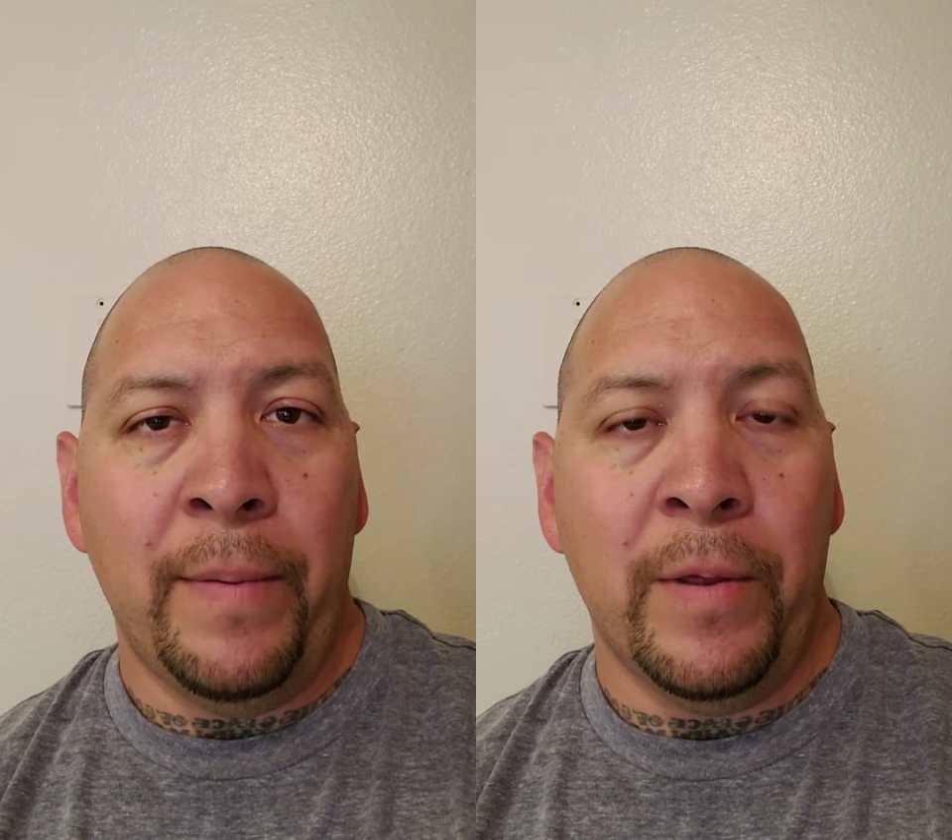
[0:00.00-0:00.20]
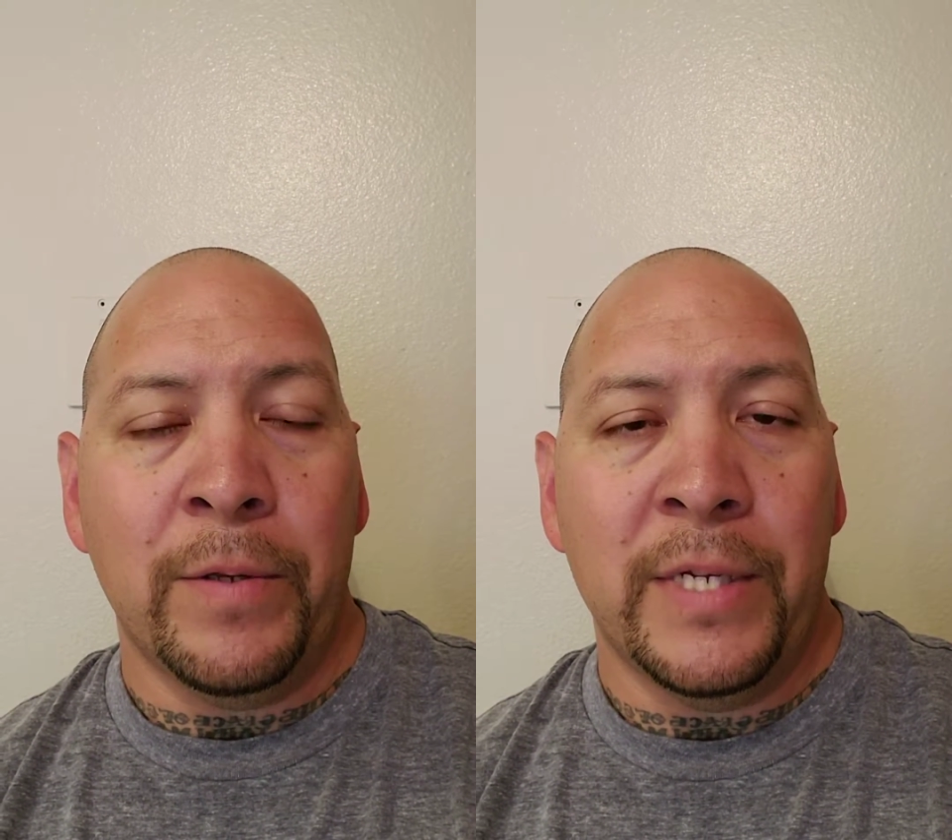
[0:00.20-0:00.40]

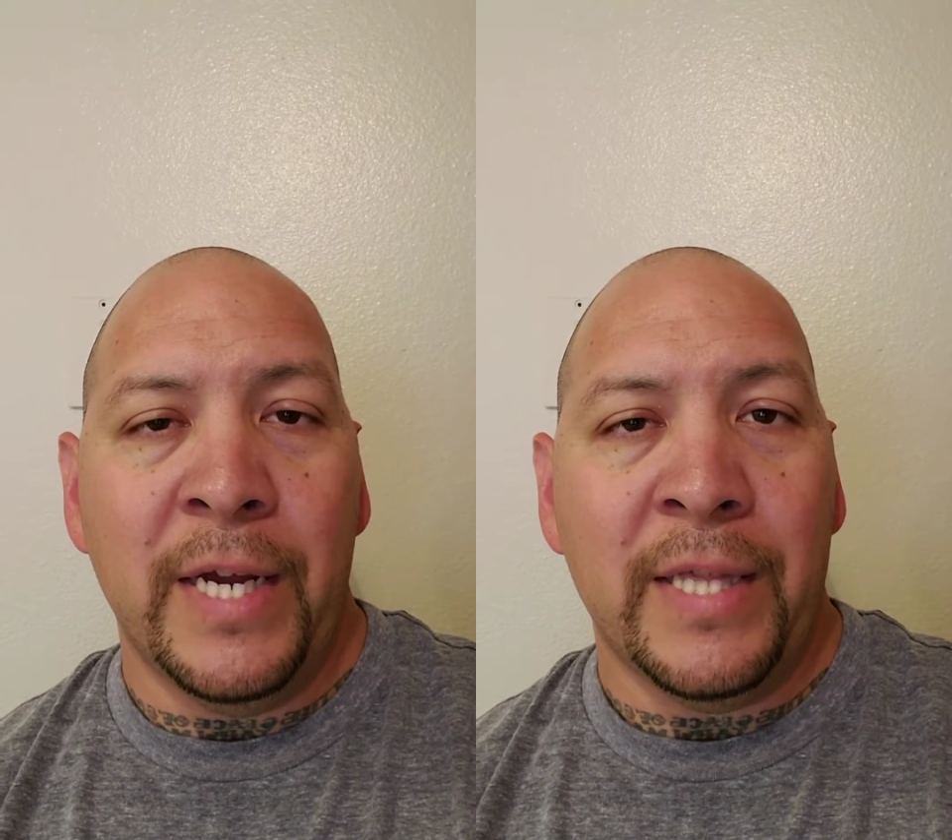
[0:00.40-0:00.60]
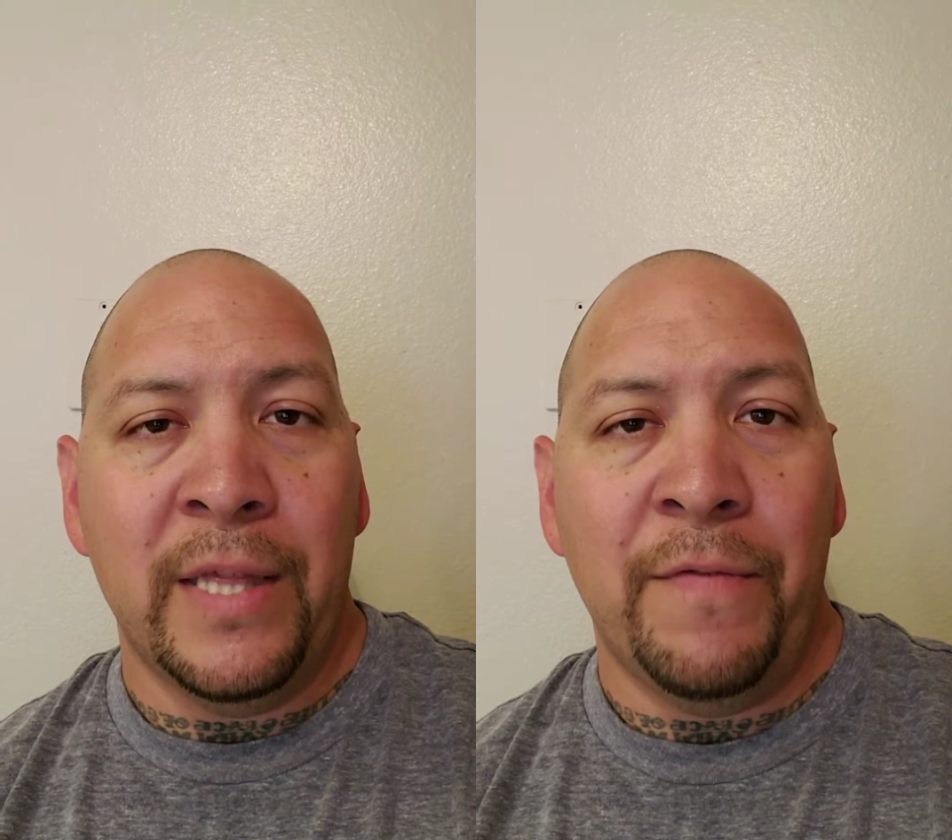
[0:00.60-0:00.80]
Maybe there was a
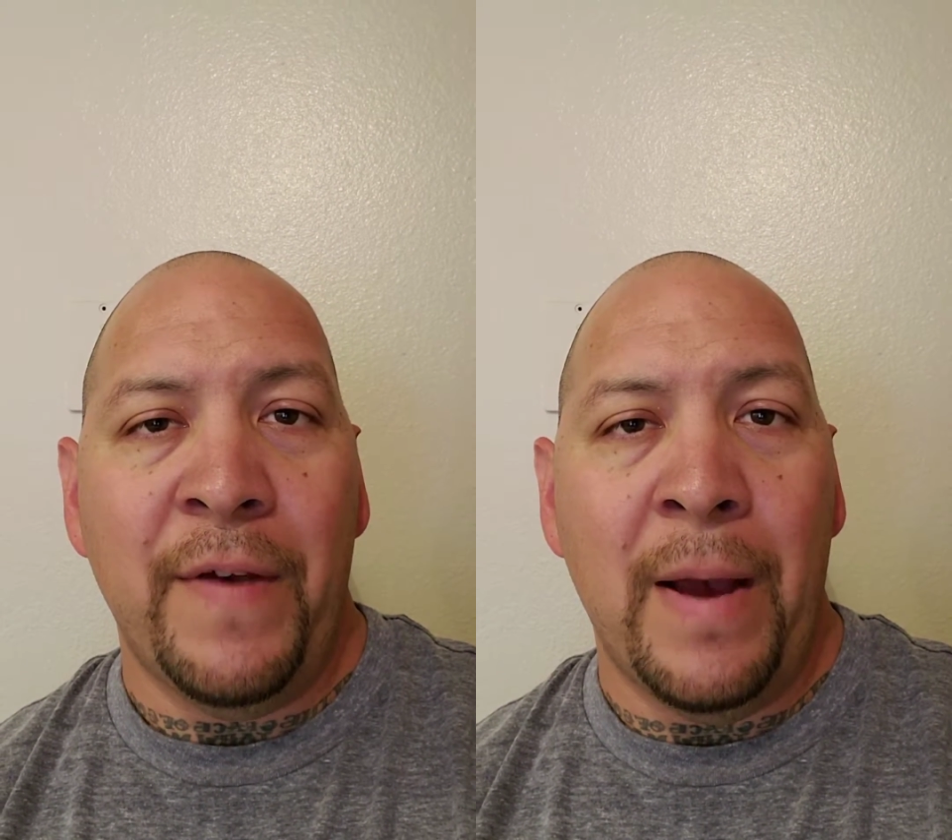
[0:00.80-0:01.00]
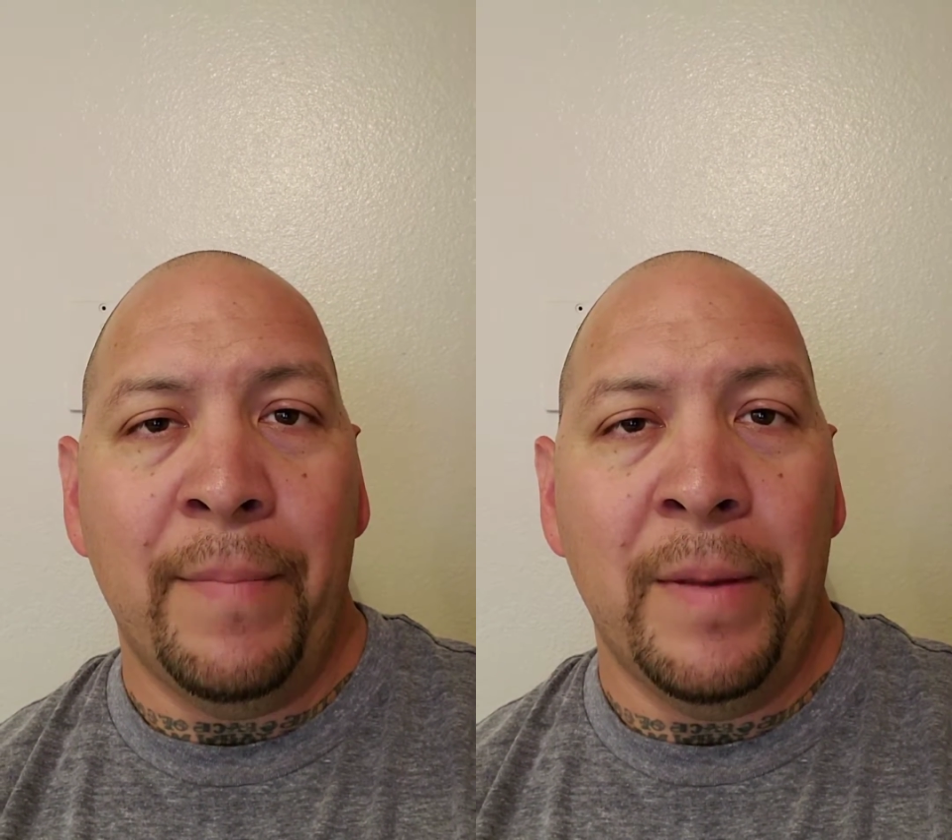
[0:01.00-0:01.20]
death in the
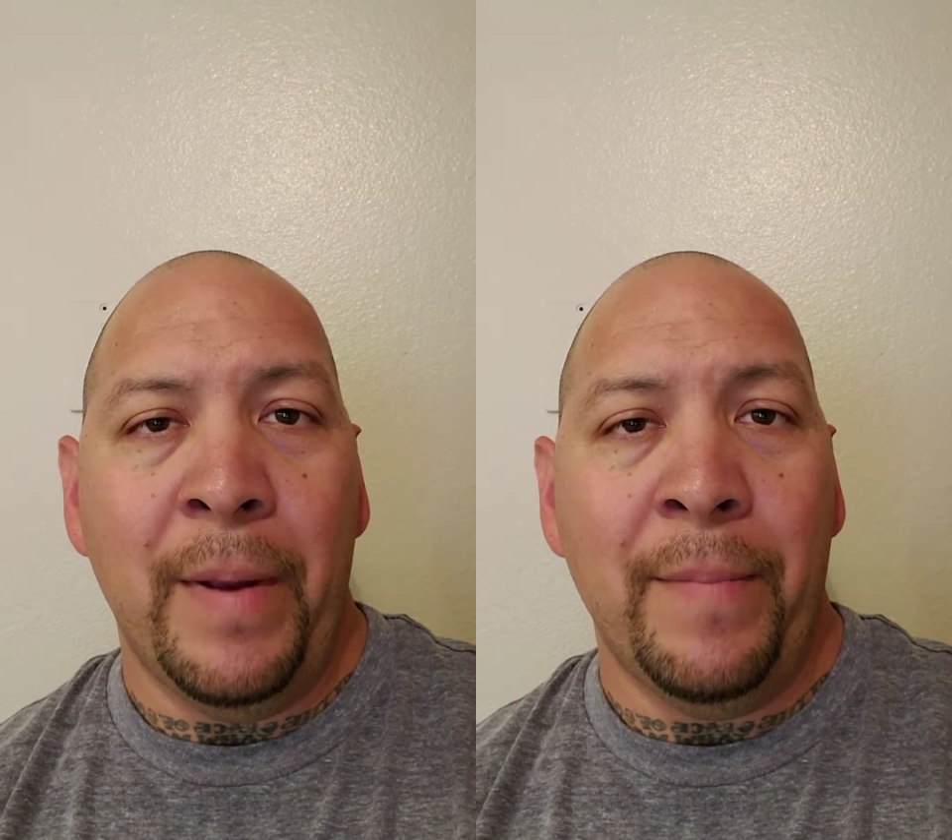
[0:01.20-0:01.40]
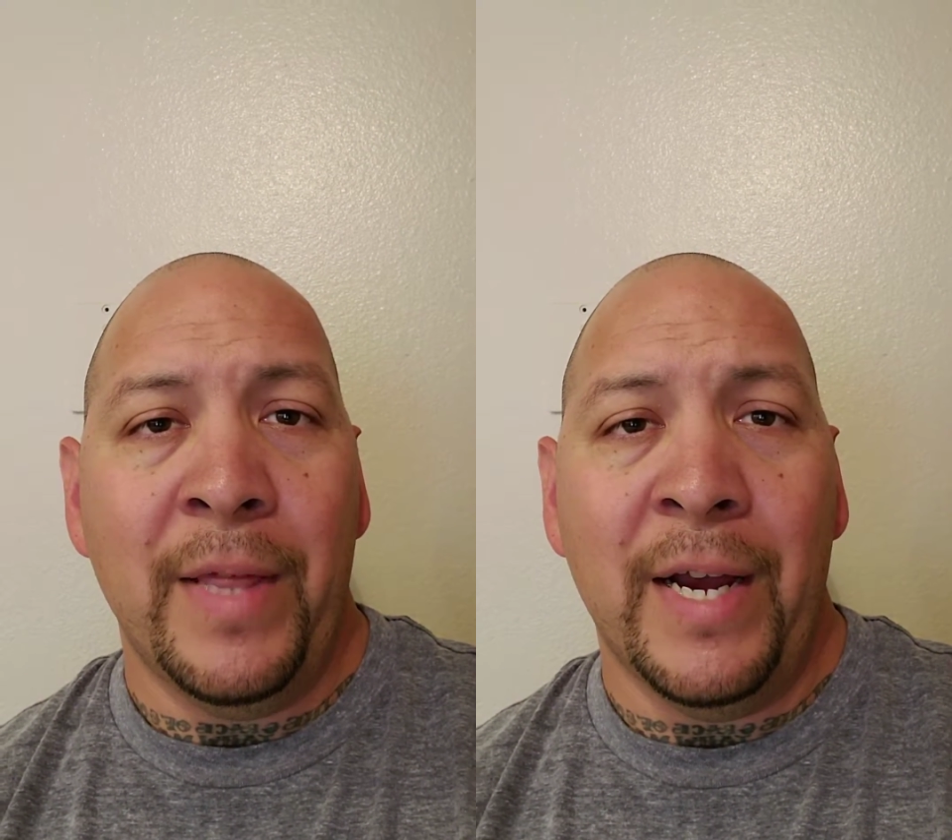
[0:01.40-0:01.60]
family,
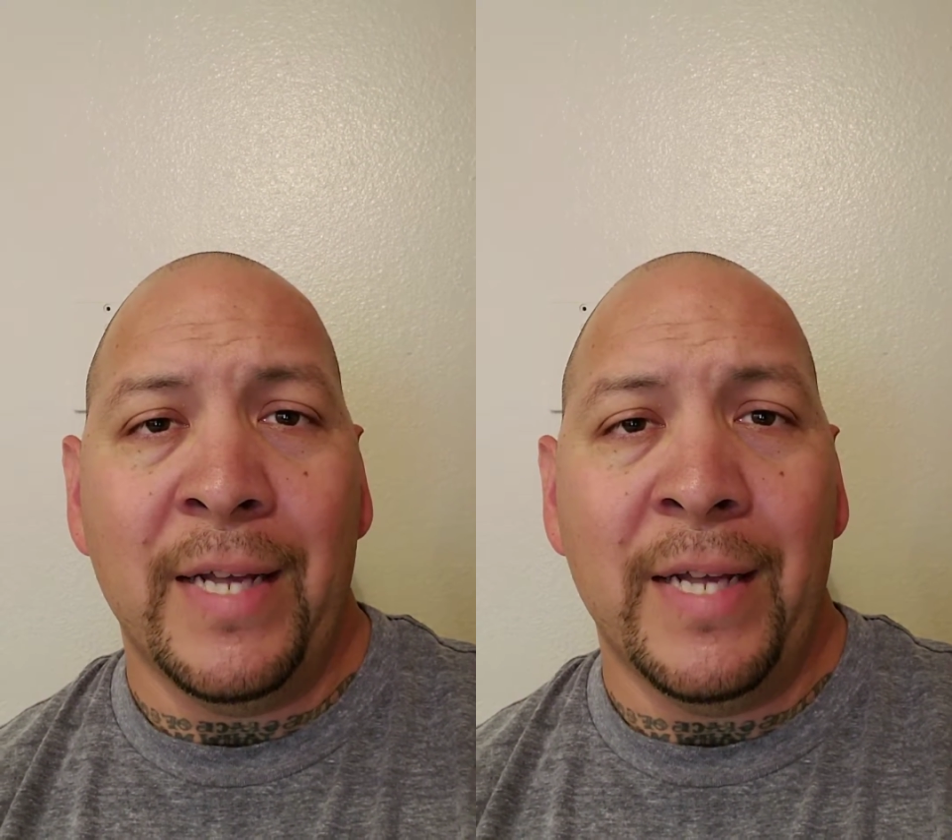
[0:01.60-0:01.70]
maybe they